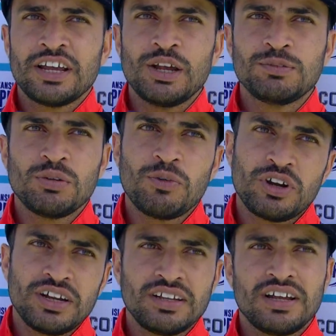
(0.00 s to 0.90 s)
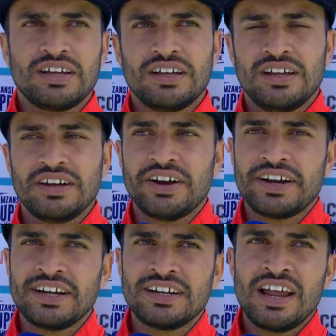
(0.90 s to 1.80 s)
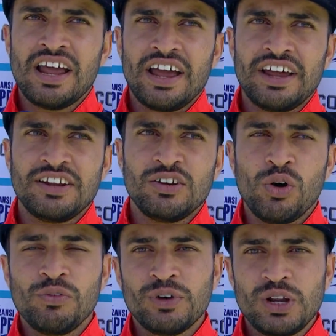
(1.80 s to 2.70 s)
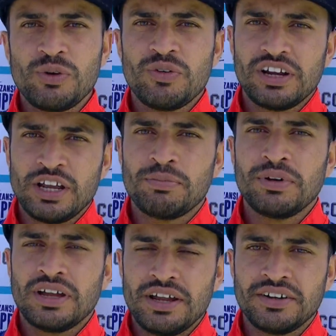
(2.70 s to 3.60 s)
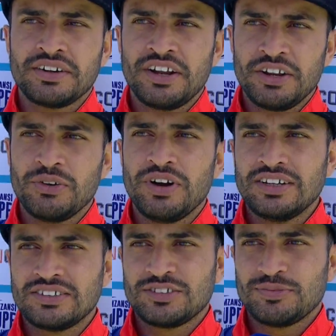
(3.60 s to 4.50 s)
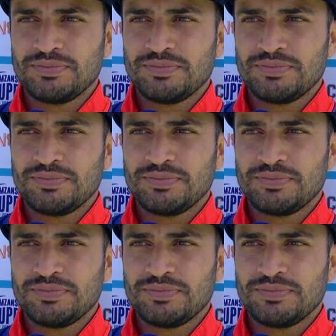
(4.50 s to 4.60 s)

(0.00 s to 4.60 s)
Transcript: keep supporting the uh, cricket, and hopefully we will keep uh, entertaining you guys.